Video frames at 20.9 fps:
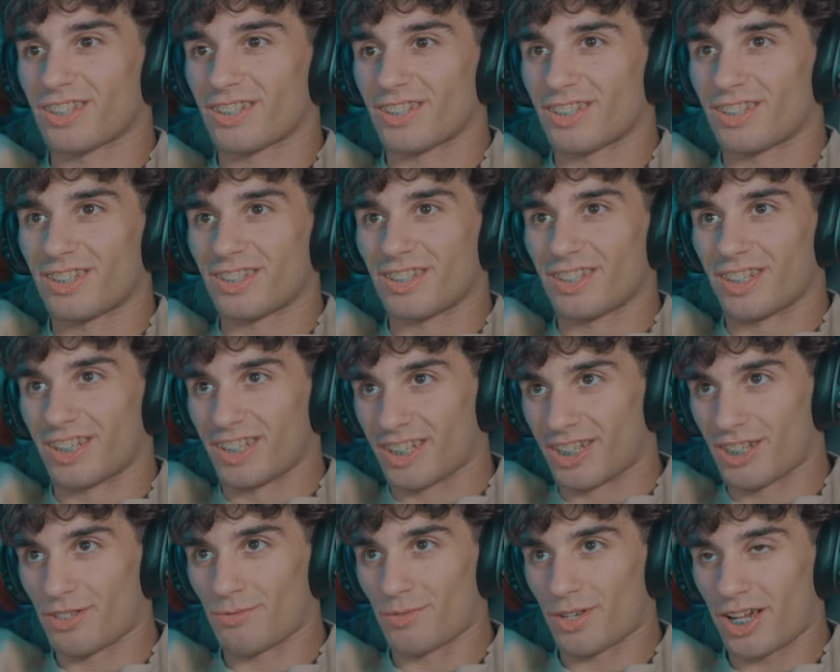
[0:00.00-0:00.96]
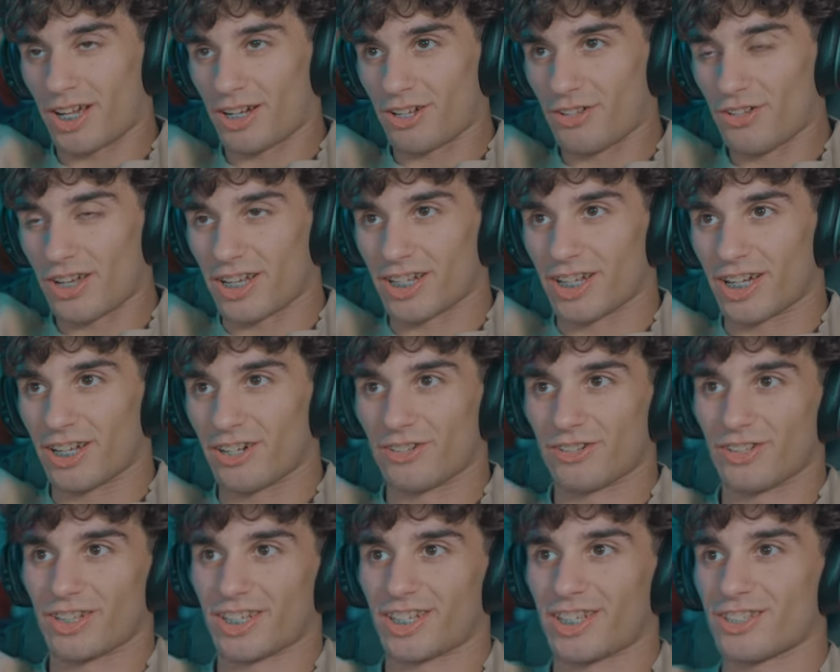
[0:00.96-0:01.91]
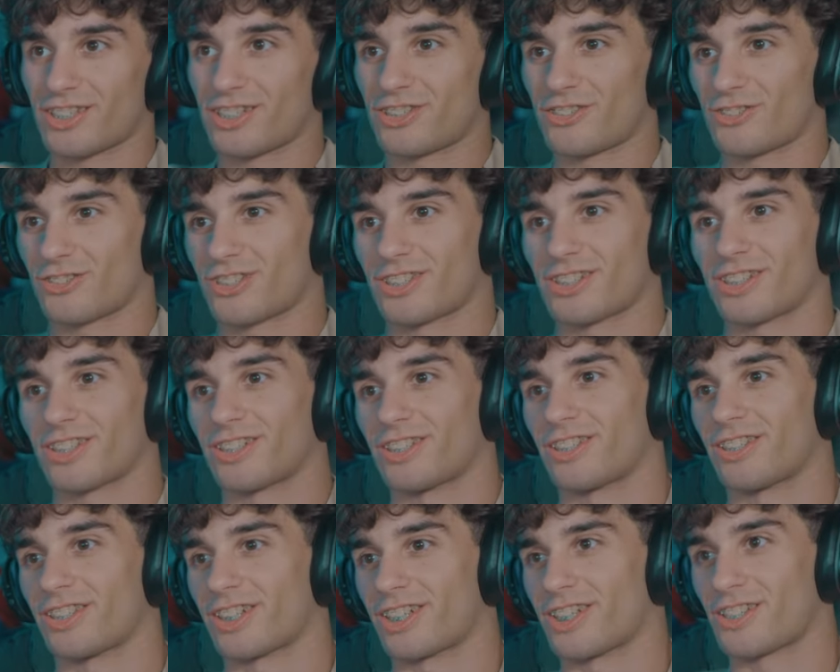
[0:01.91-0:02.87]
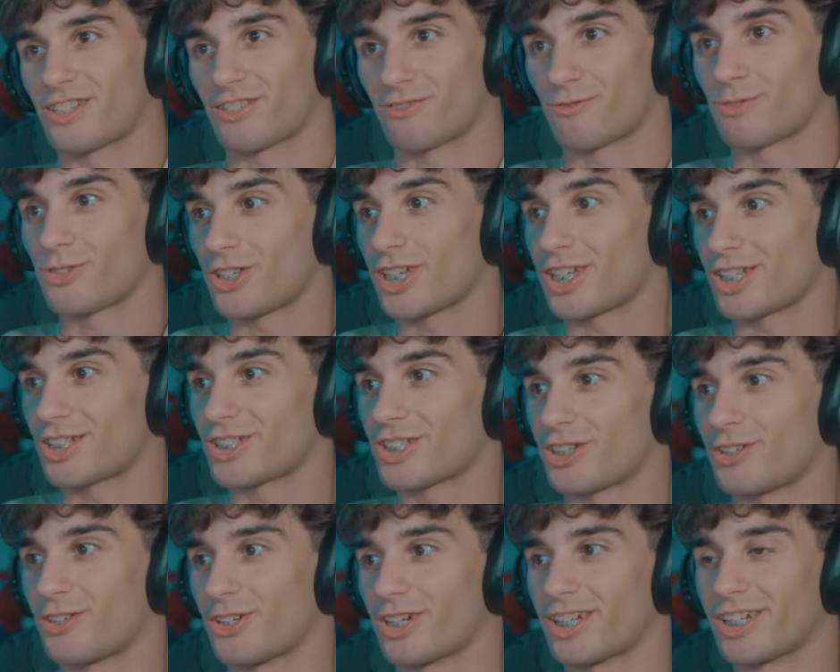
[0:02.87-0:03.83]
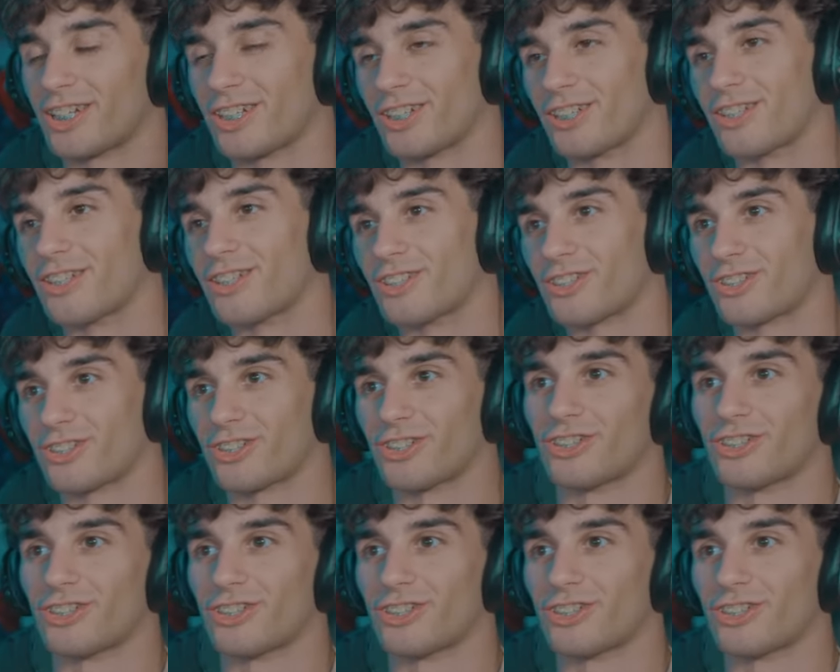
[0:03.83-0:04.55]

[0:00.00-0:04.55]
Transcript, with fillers: and he's been kind of looking at her like he's interested, like he's really considering it. So.